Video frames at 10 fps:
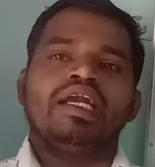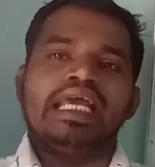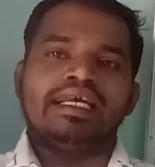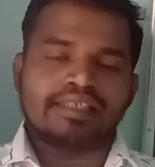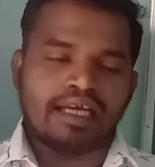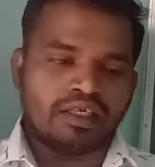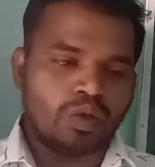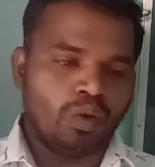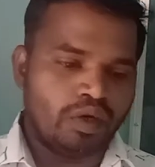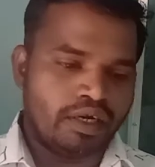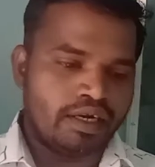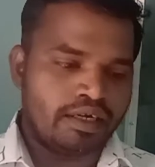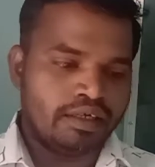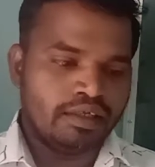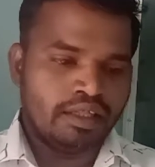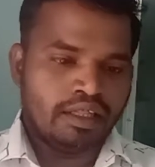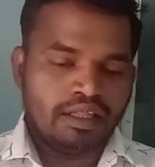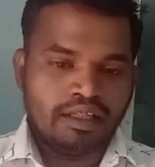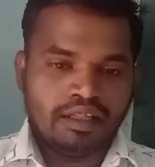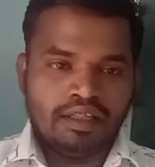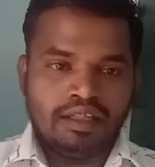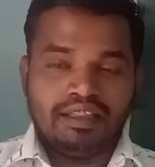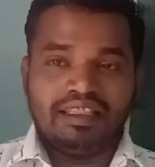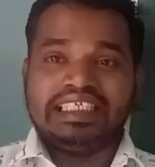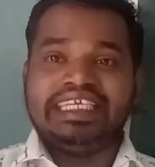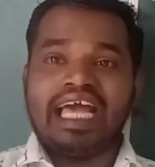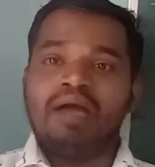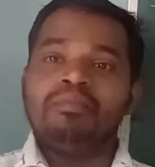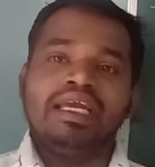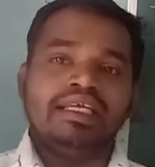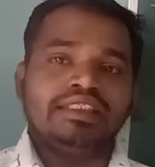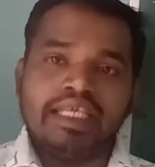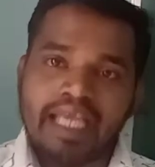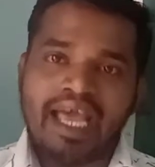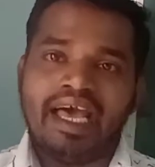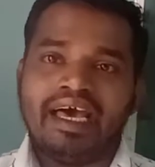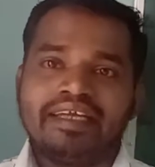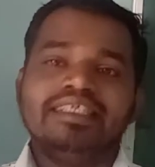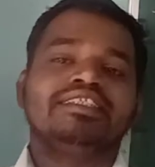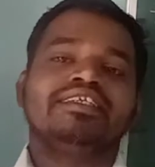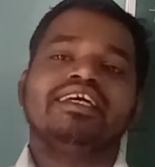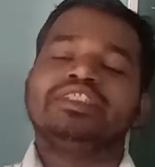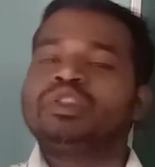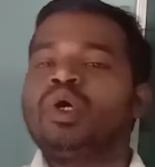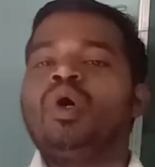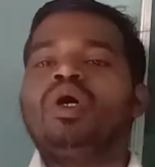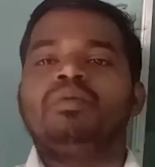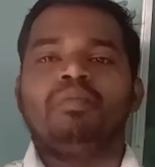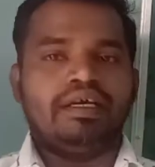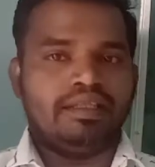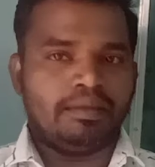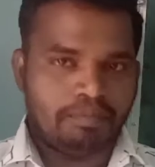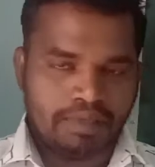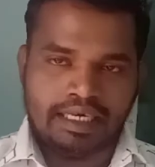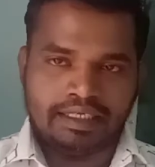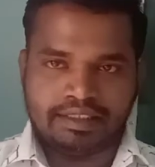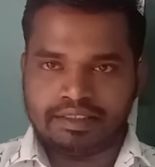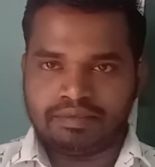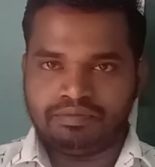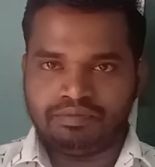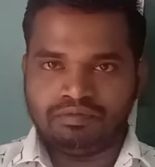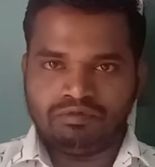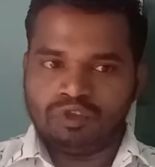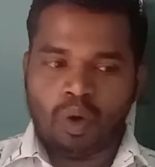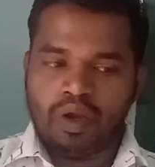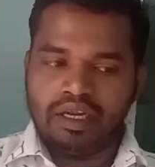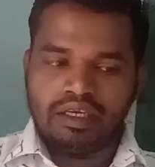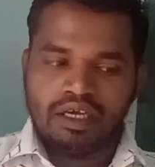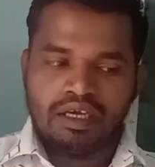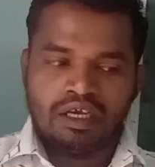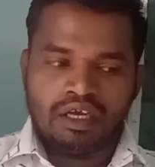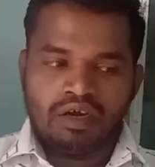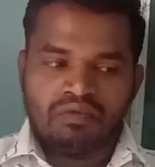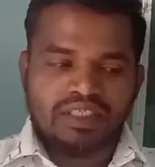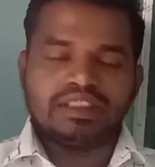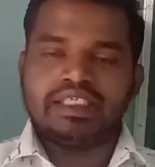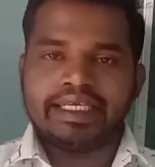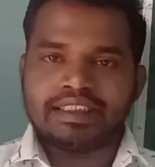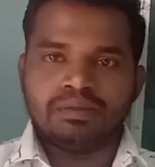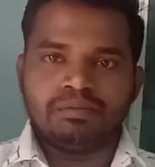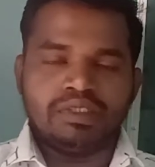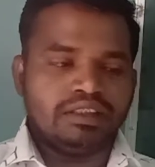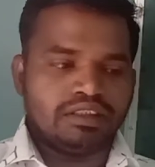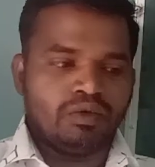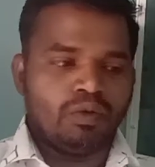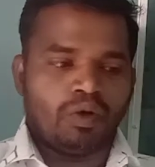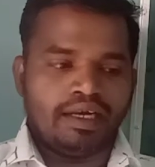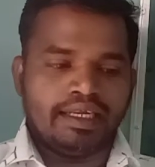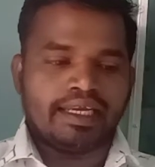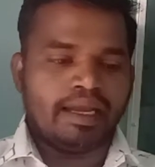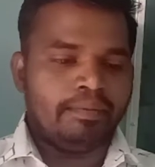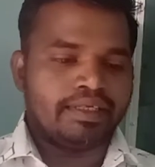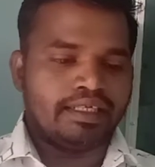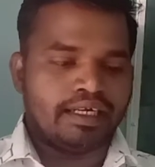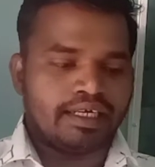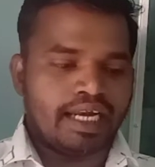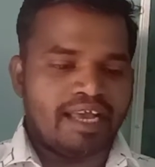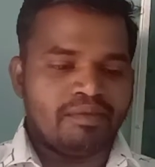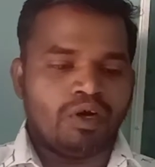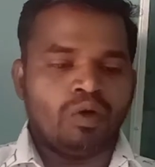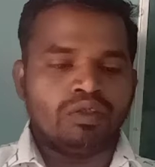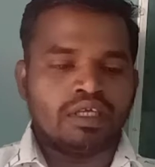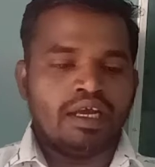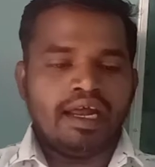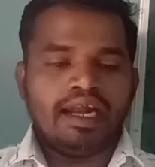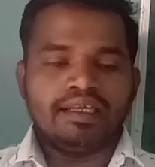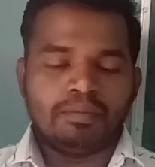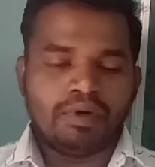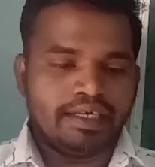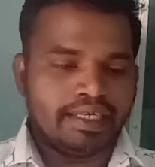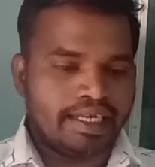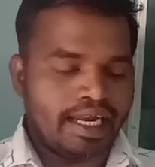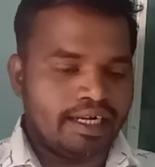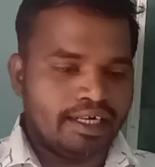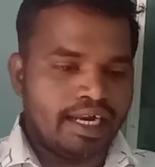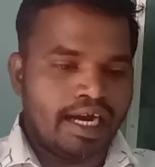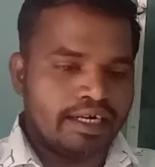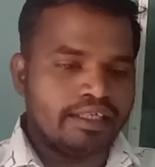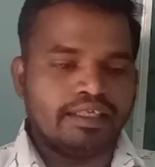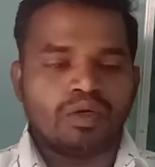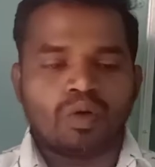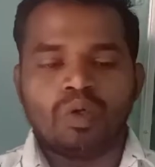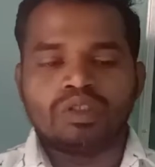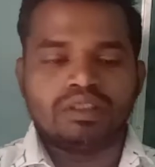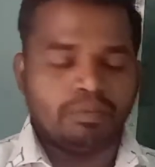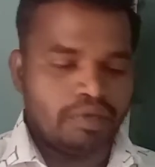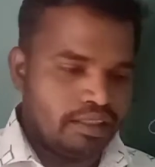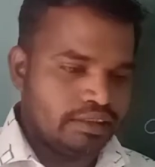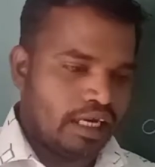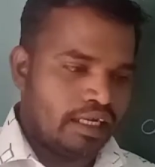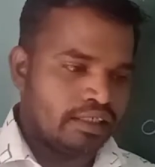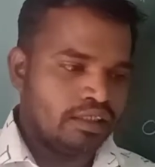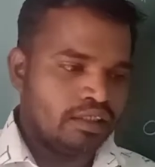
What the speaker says: he has concluded, the damaged air is restored by the plant. So in the first experiments, we only kept the live mouse and the burning candle under the closed bell jar.